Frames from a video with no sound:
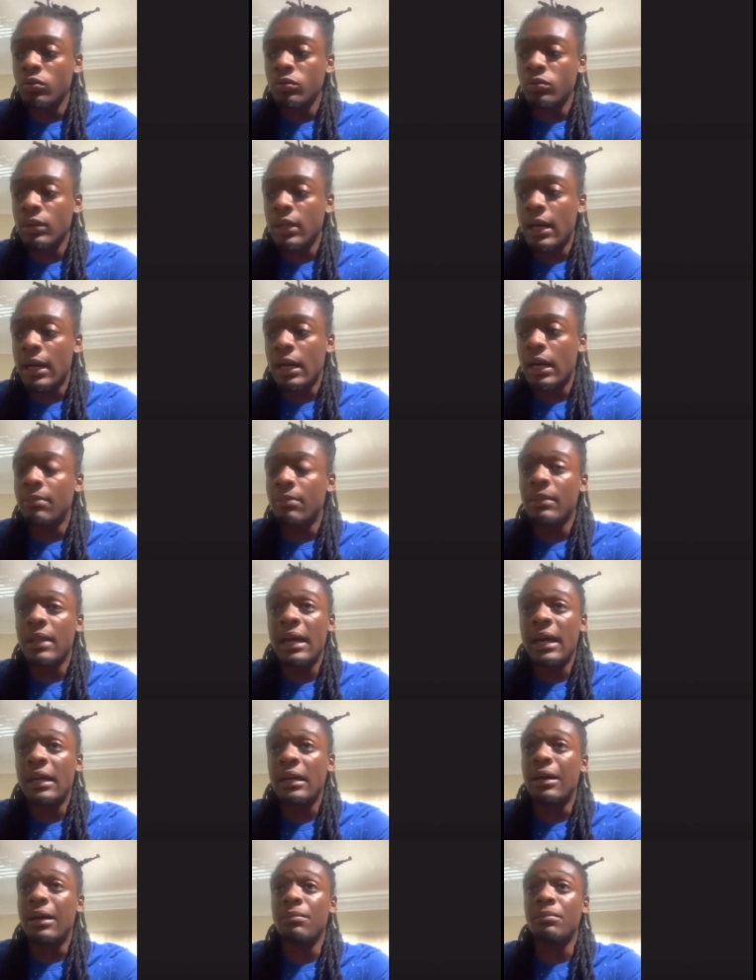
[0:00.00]

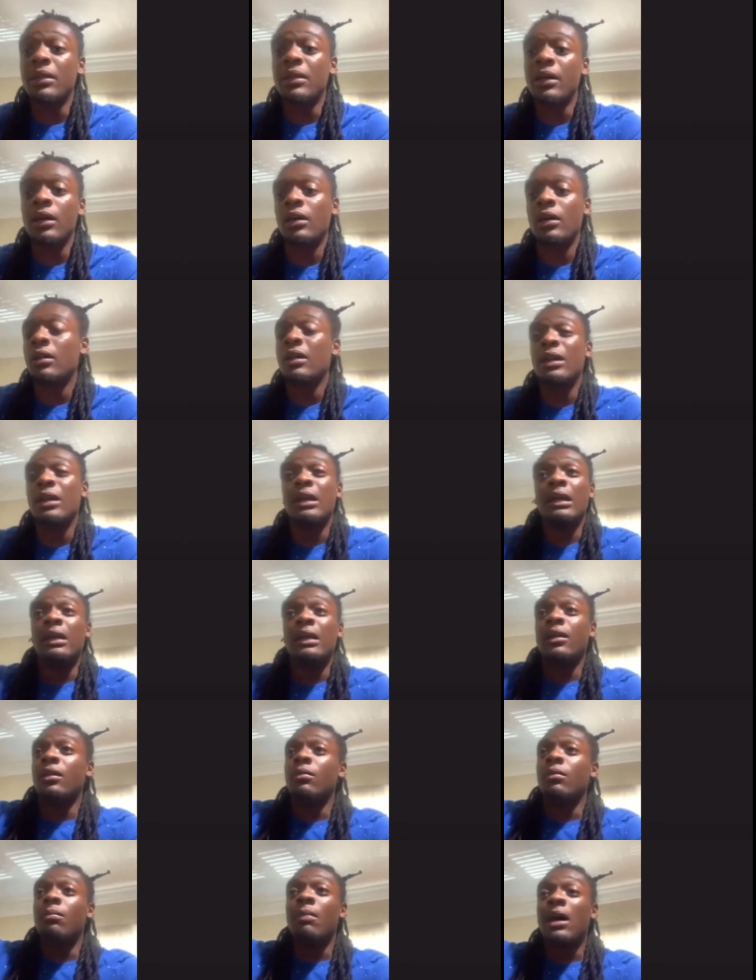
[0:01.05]
I'm done.
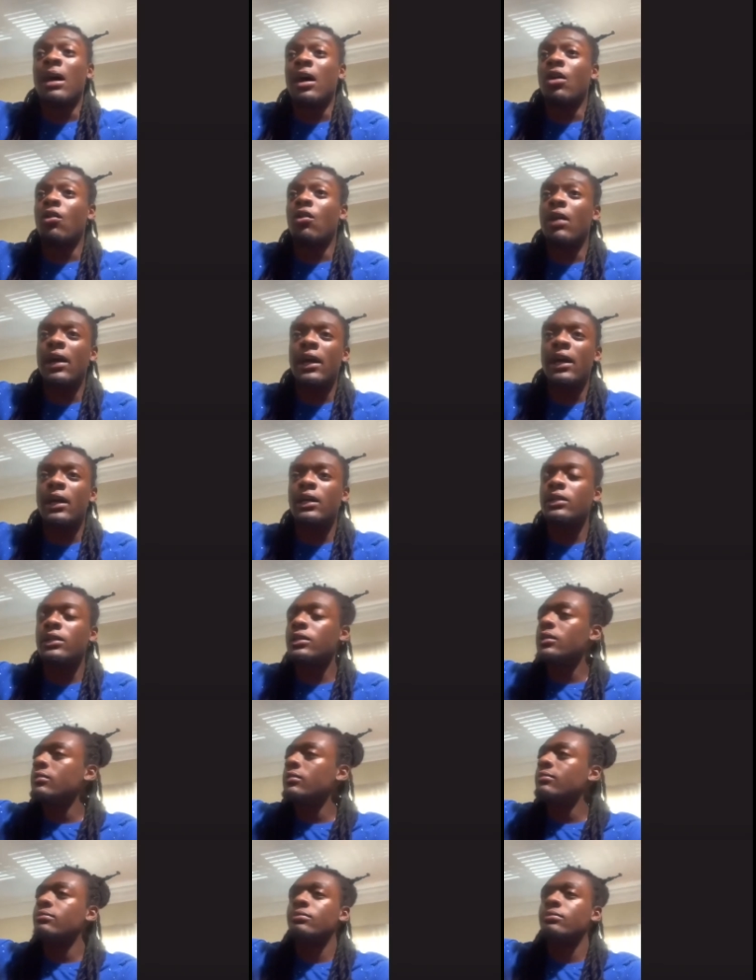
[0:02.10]
My grades,
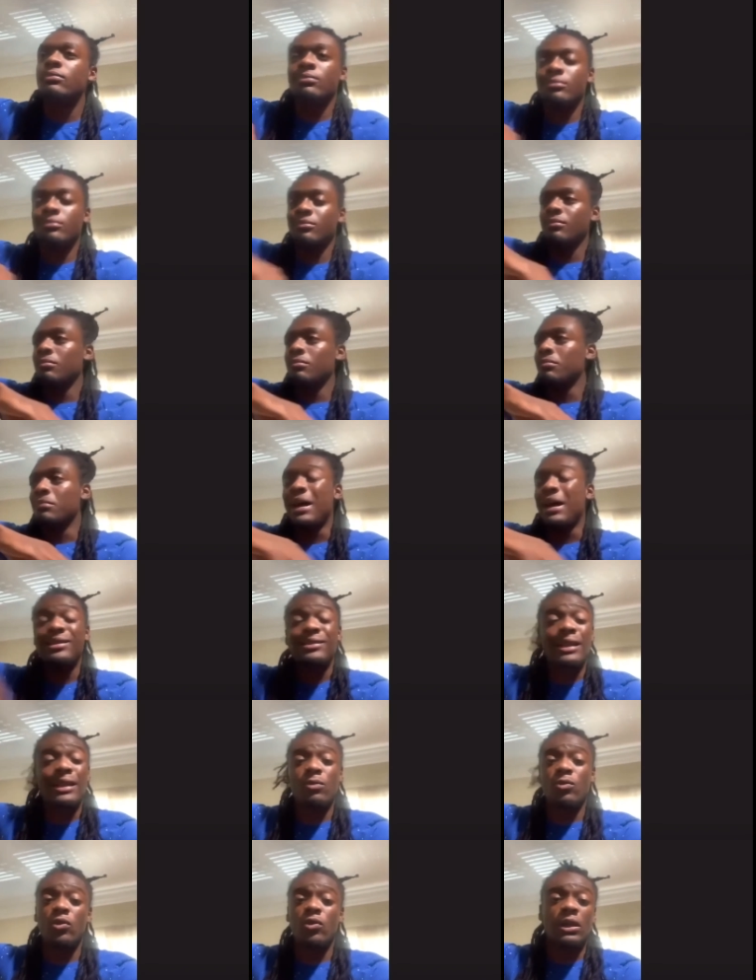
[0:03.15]
I stopped
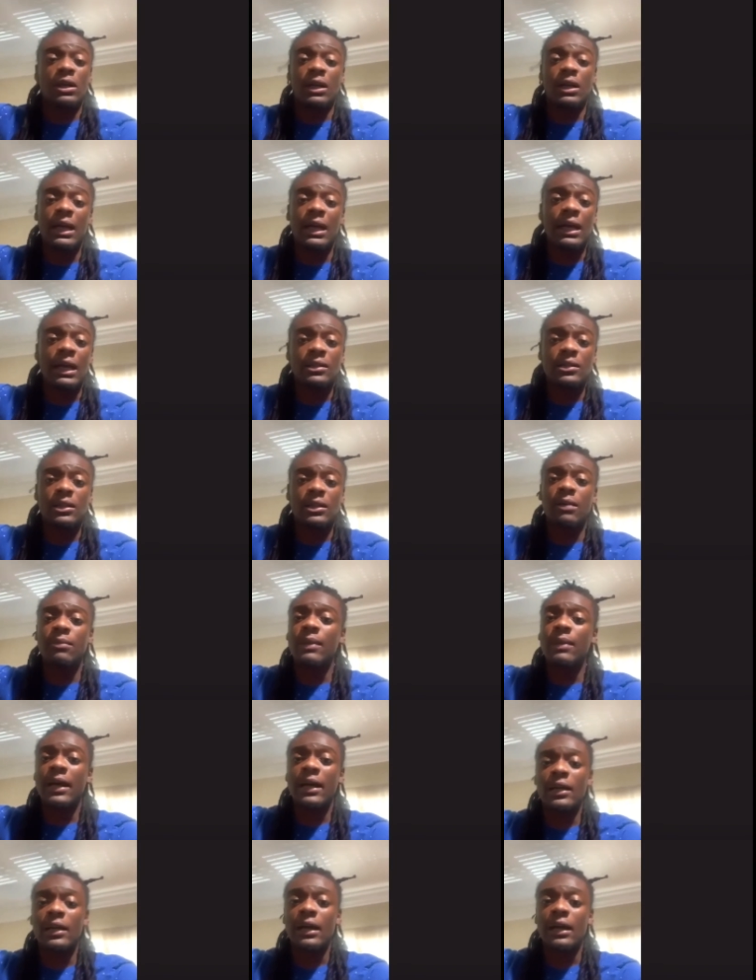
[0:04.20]
going to class. I'm
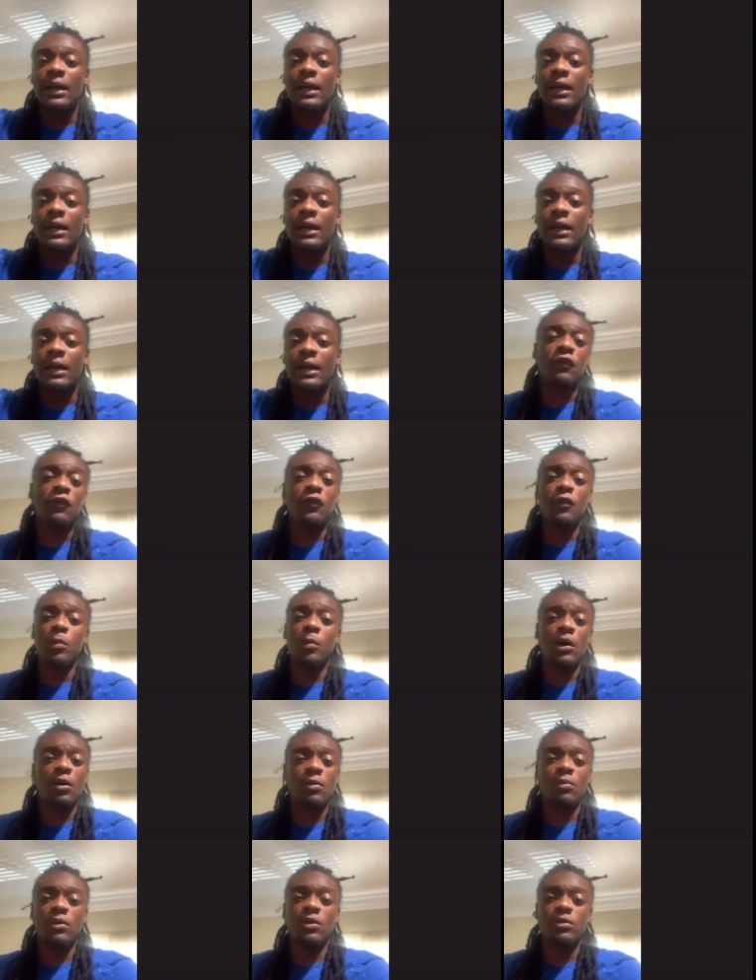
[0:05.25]
like, I'm here for football,
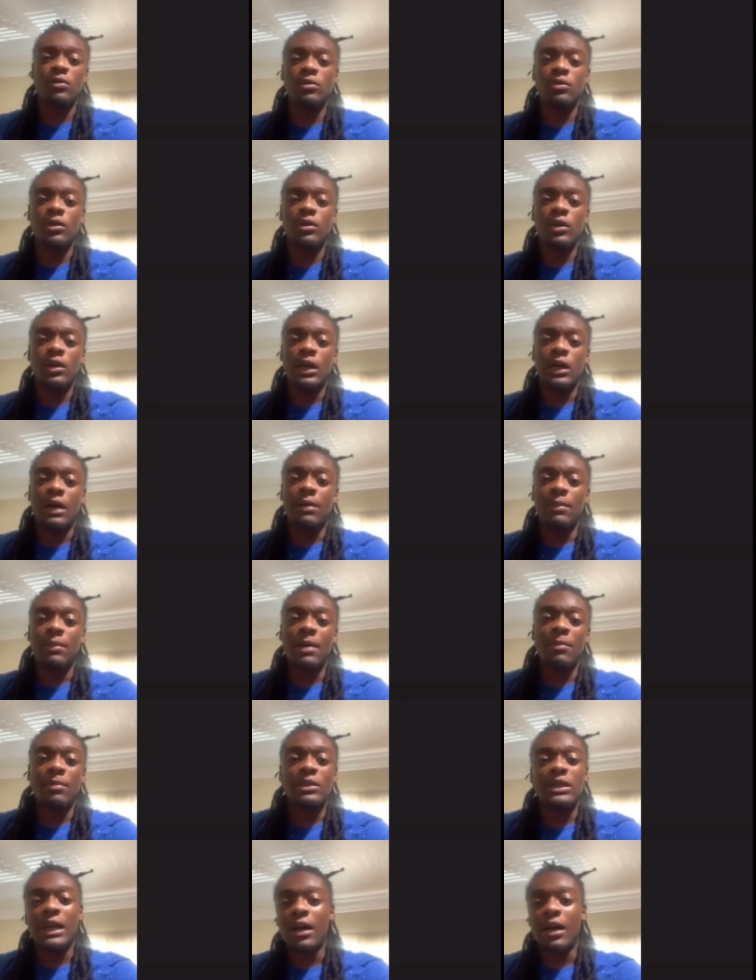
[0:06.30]
bro. I'm like, but
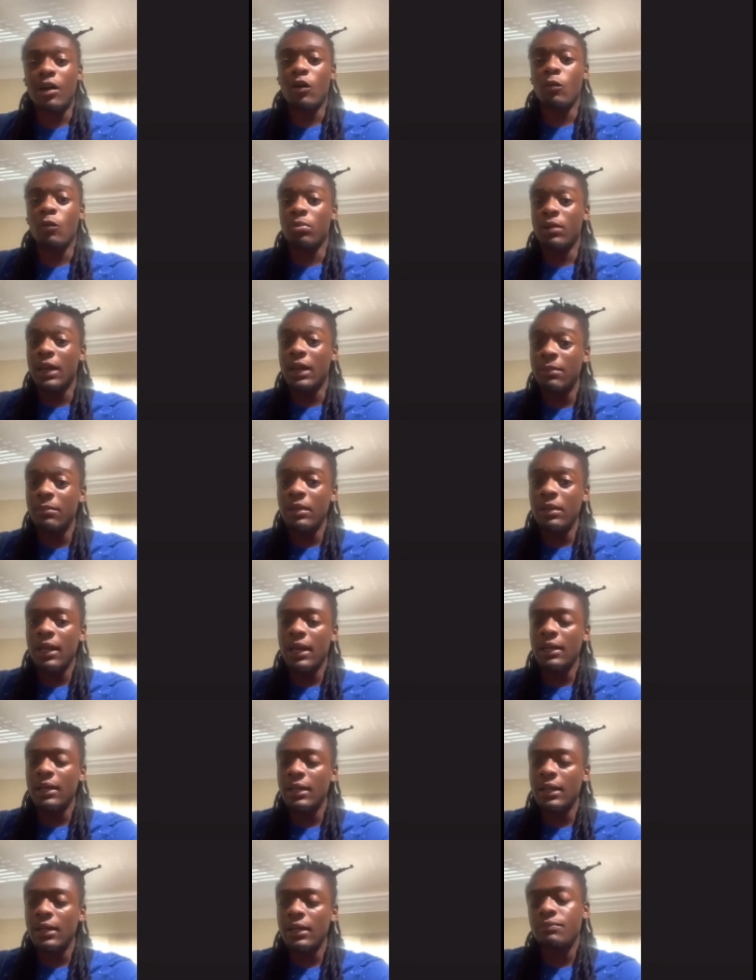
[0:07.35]
y'all gonna play me like
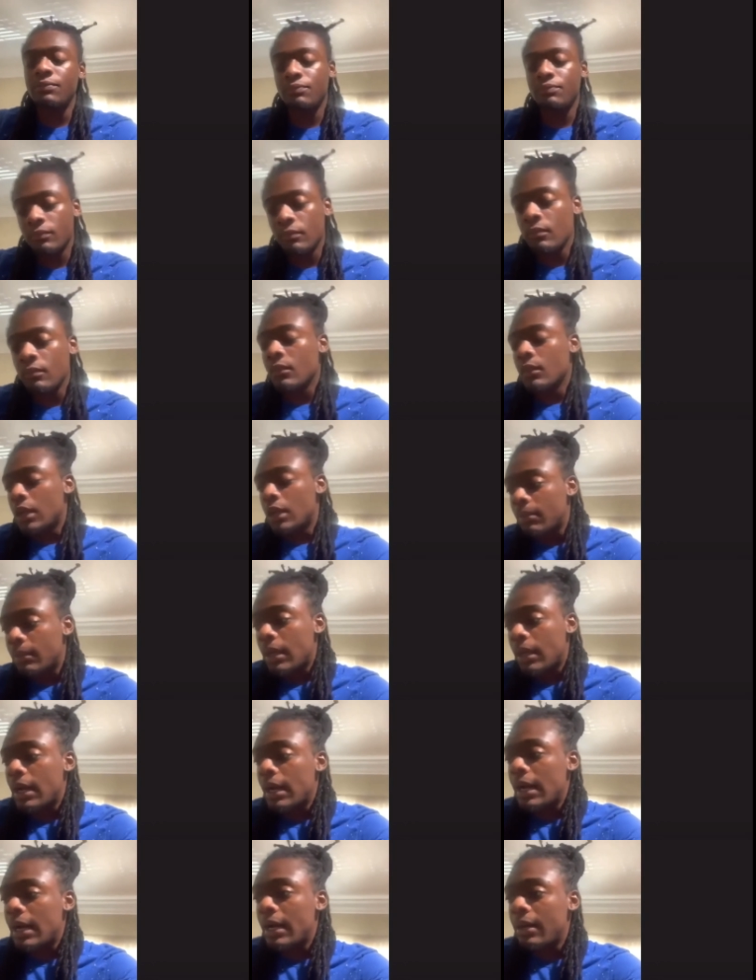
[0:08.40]
that? I'm like,
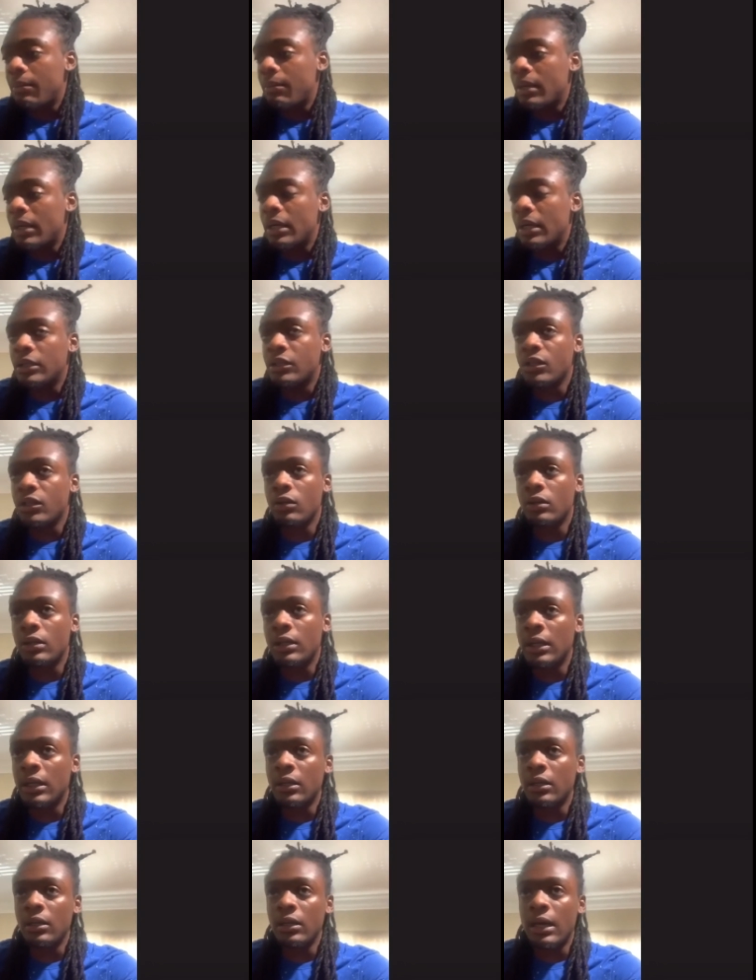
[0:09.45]
all right, bet. So
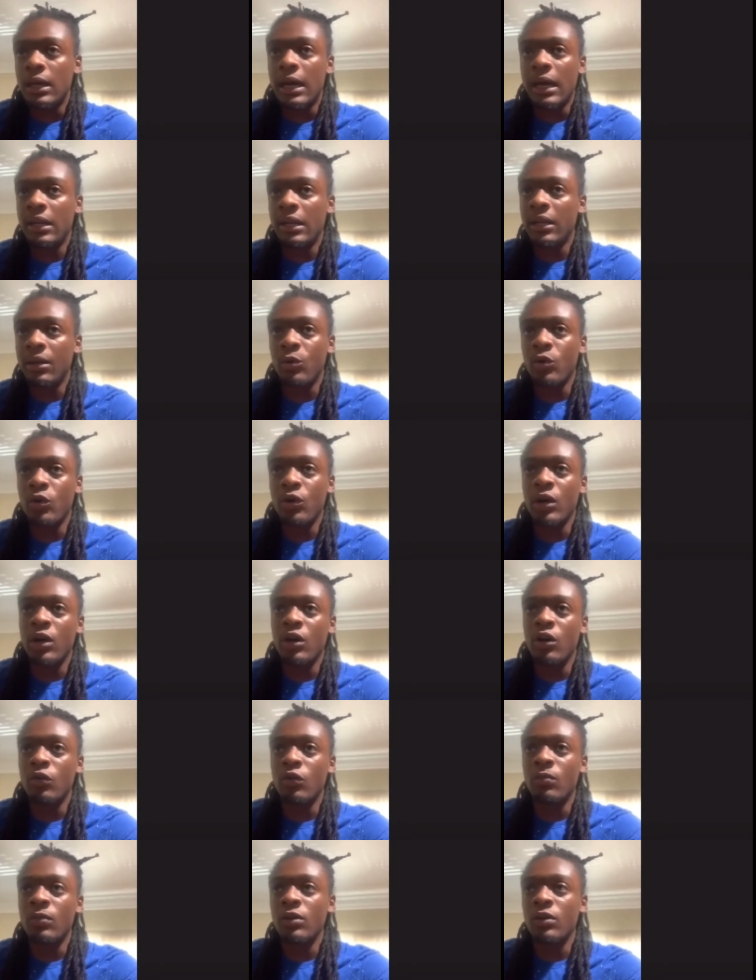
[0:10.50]
then I end up going home,
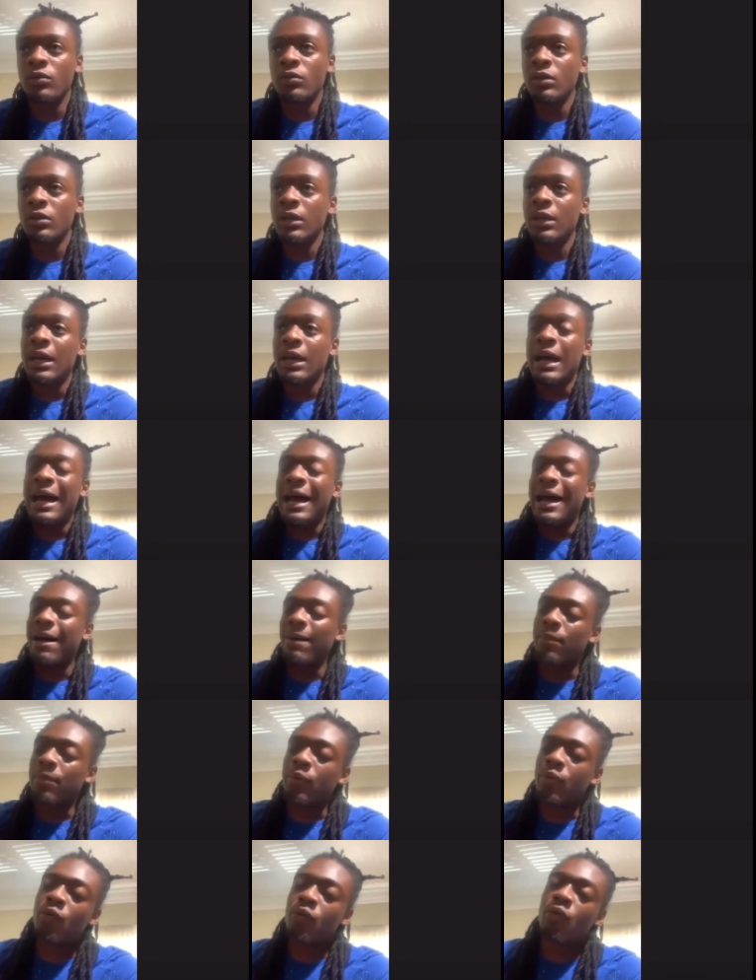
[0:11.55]
bro. I
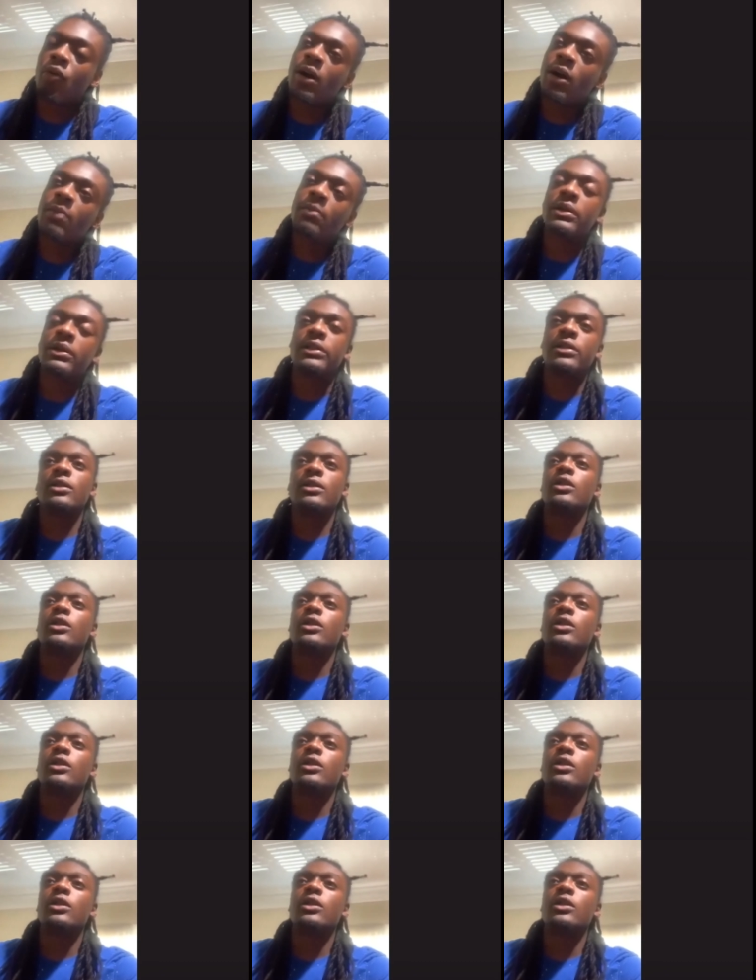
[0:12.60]
promise.